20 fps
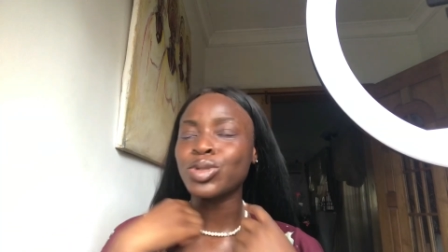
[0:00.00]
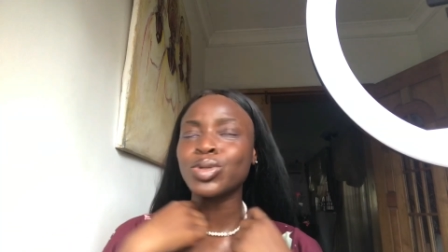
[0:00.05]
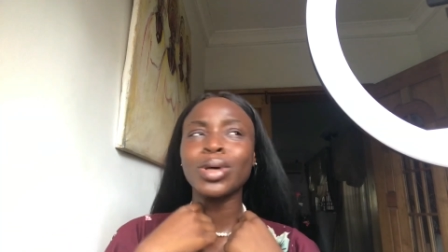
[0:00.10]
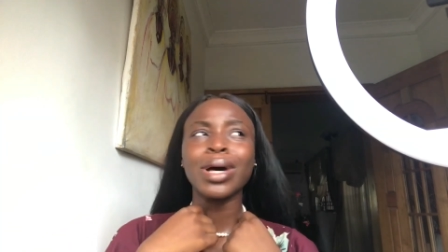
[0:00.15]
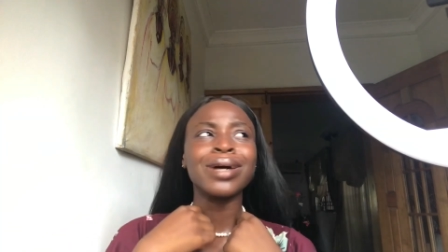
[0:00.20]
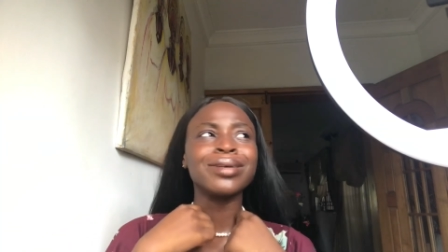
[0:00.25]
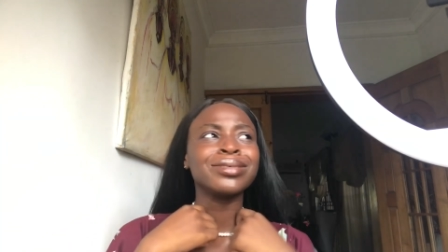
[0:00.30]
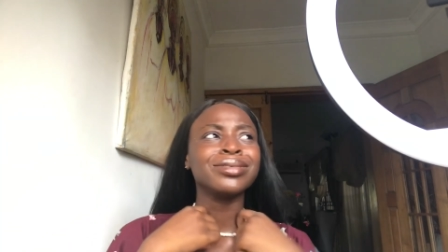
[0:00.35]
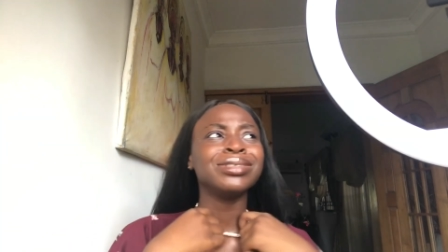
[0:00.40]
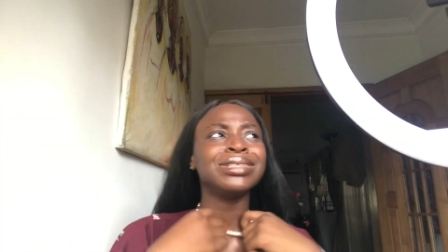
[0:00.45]
So
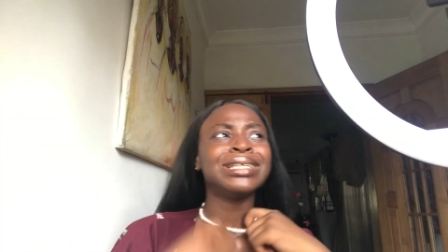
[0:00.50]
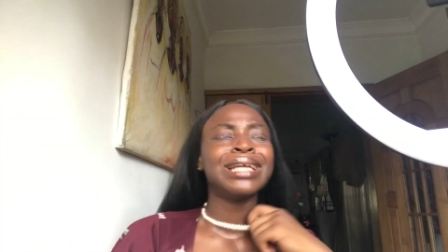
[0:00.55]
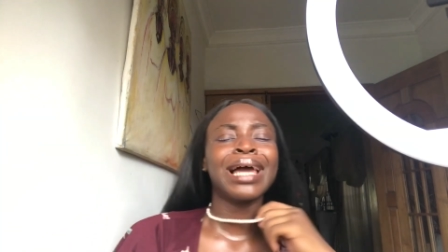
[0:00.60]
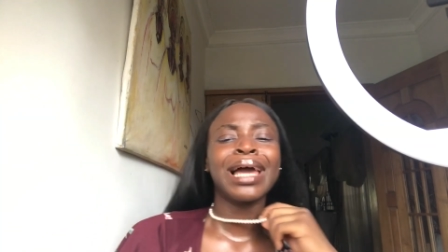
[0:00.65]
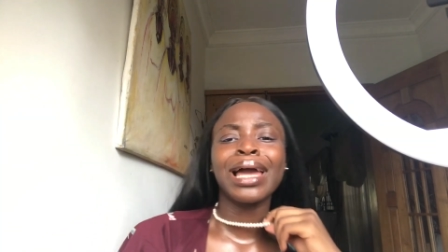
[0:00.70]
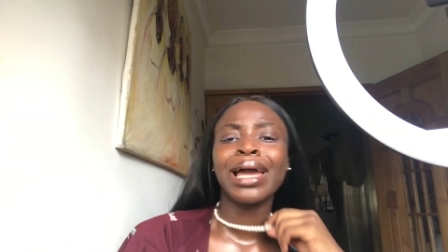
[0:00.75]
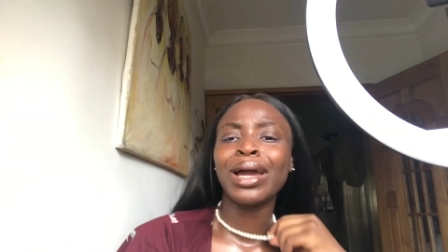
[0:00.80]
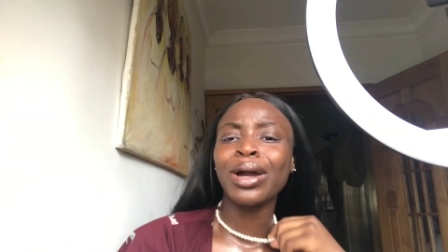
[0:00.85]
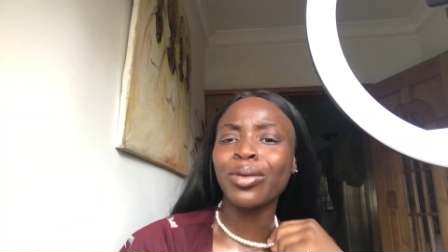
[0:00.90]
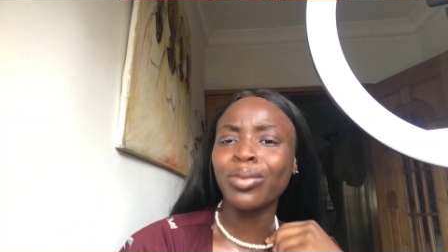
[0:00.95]
I was really
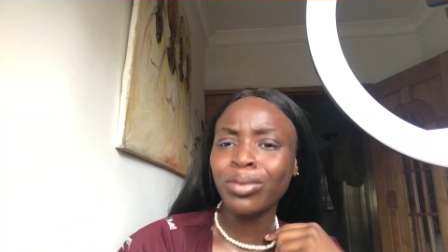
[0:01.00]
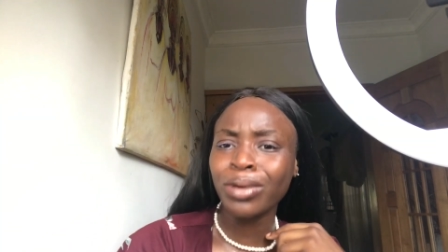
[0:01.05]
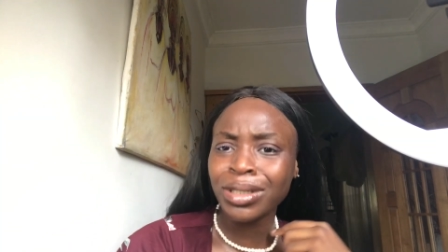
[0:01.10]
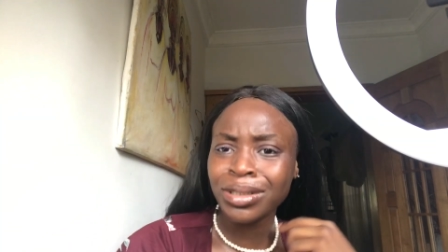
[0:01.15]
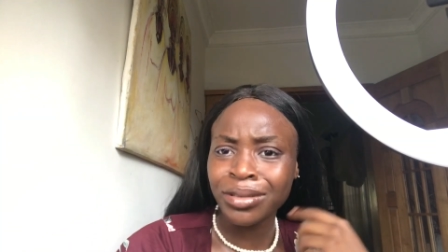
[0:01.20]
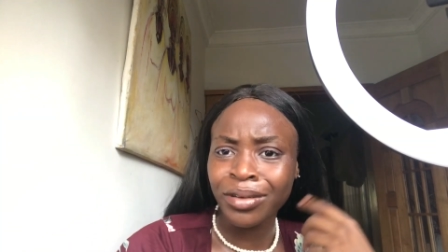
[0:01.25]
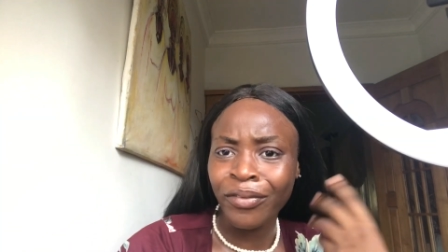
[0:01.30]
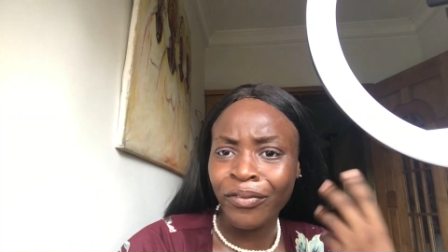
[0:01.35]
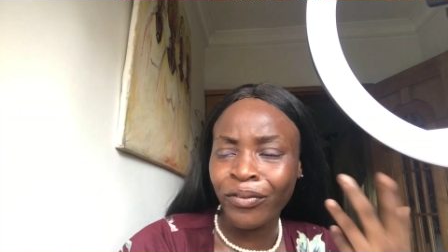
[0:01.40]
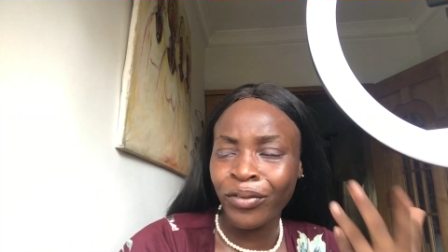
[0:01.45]
like,
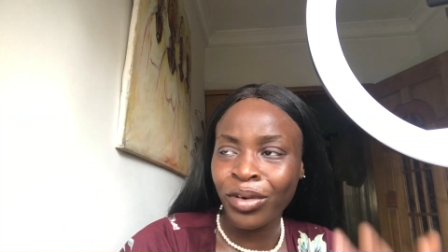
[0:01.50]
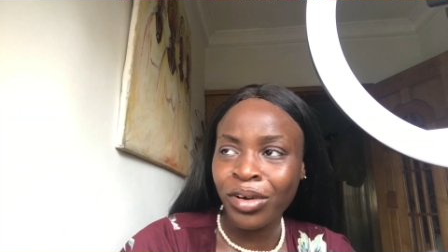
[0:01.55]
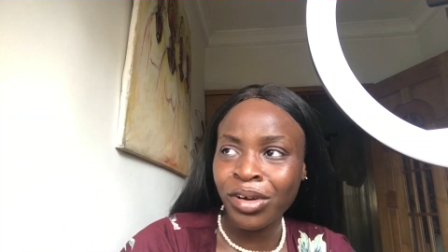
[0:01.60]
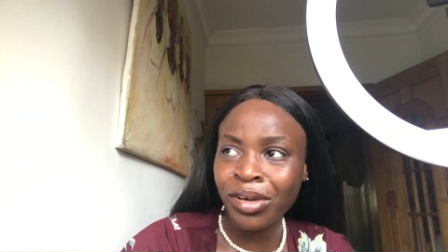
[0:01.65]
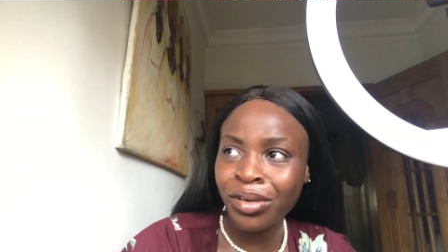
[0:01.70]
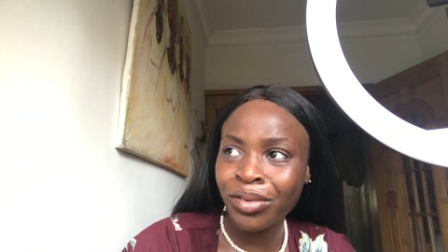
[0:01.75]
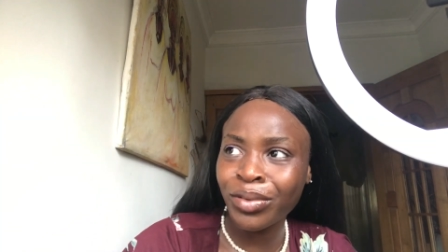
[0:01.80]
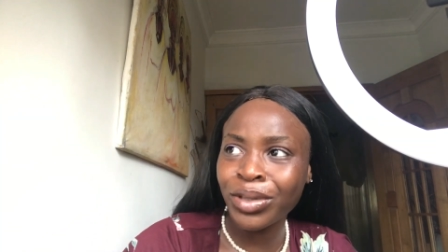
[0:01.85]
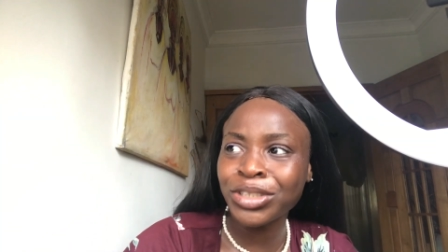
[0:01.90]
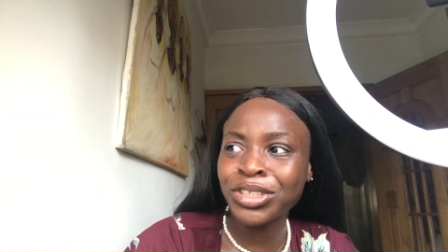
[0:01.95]
what the
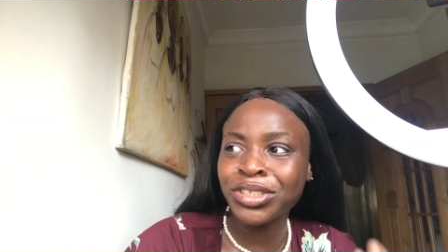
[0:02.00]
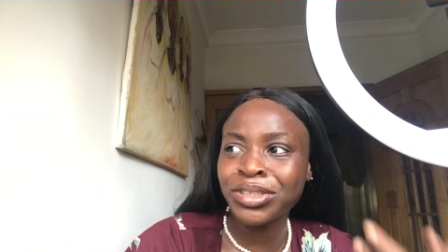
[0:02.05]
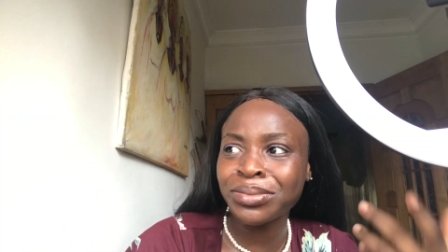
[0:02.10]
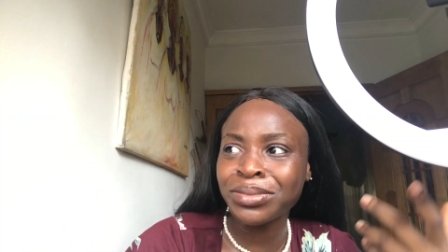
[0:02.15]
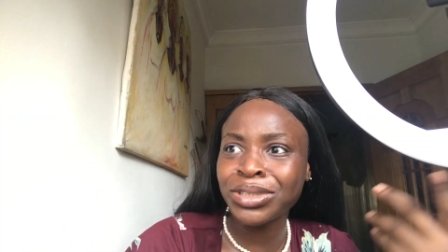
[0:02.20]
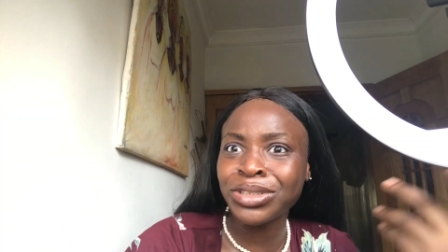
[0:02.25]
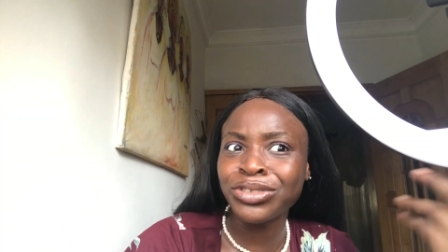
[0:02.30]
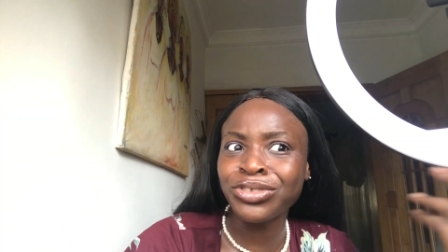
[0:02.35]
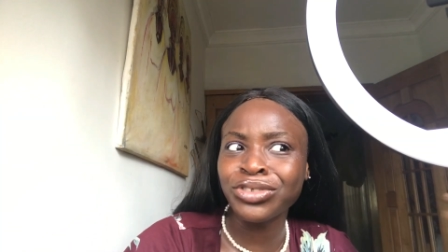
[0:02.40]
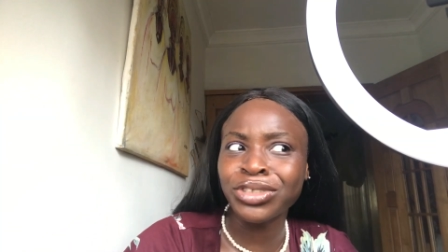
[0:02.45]
fuck? What do you
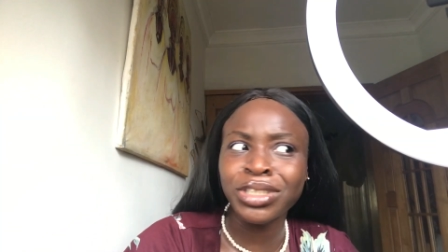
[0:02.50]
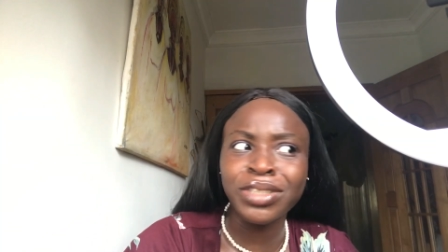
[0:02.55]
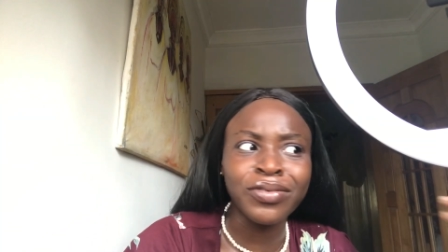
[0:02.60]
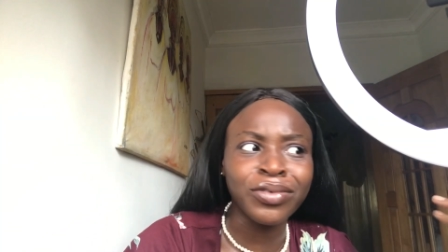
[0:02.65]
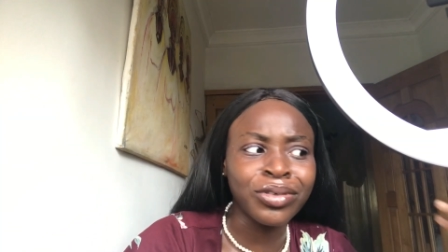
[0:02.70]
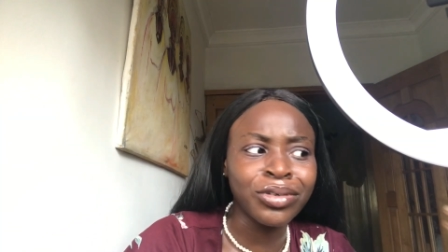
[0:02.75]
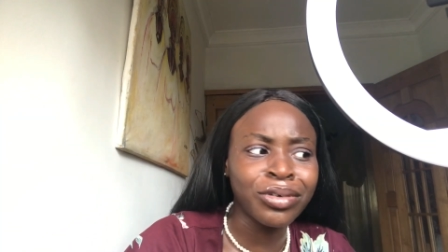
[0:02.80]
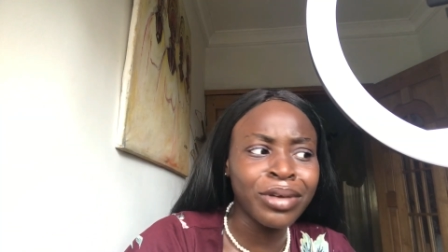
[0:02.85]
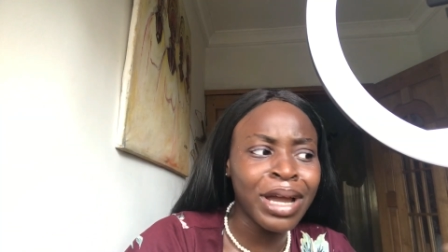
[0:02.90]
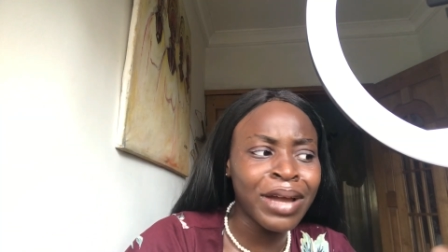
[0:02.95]
mean drinks,
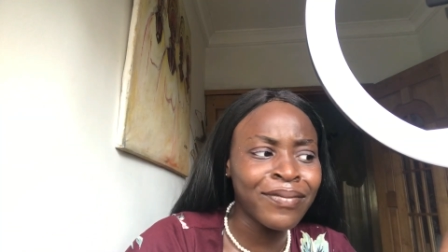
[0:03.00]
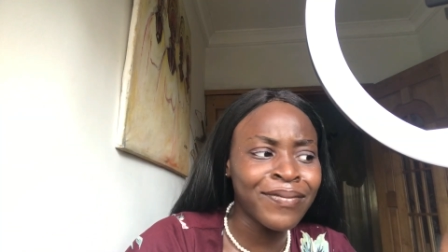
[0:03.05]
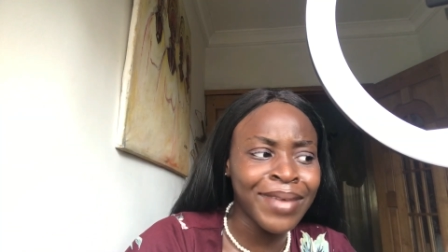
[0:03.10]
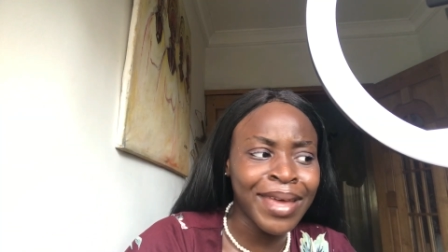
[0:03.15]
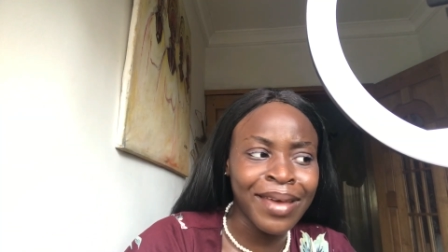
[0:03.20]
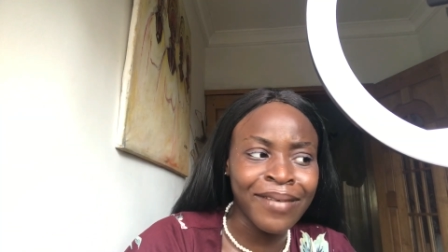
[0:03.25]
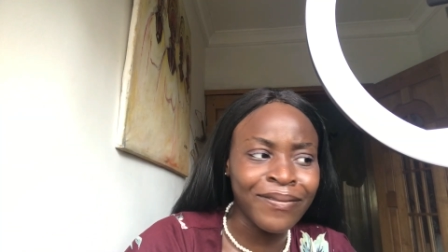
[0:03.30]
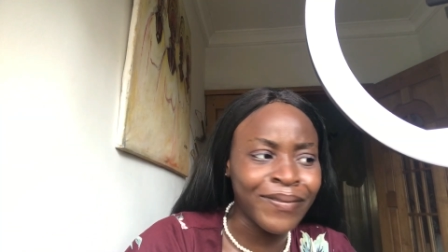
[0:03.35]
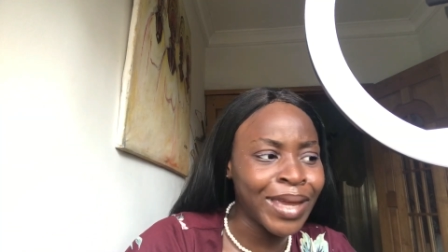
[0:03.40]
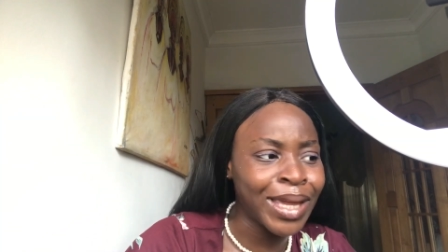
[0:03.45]
photography,
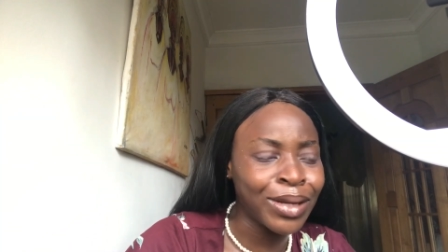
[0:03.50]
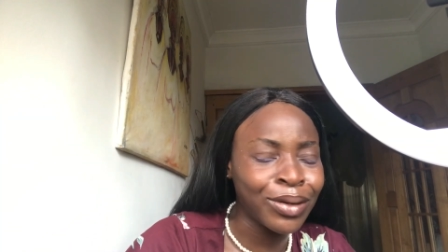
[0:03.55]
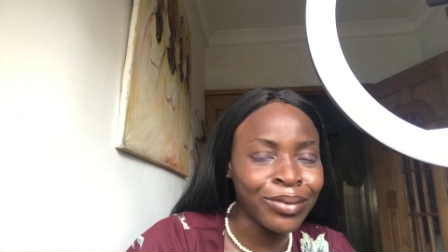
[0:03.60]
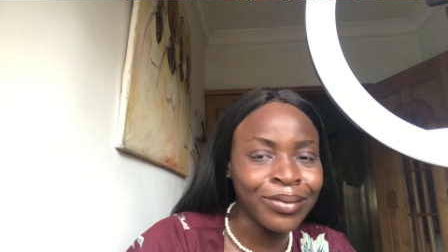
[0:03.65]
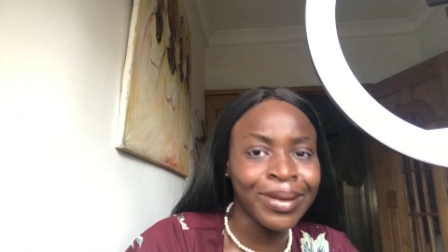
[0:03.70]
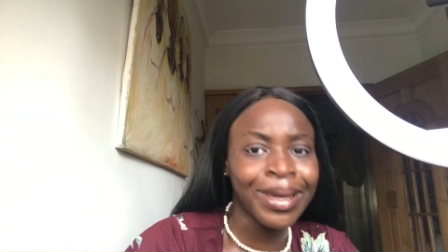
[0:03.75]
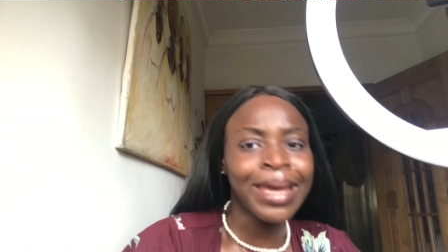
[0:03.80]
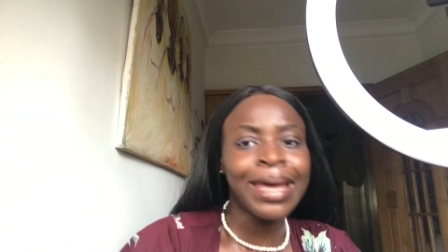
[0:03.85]
and venue?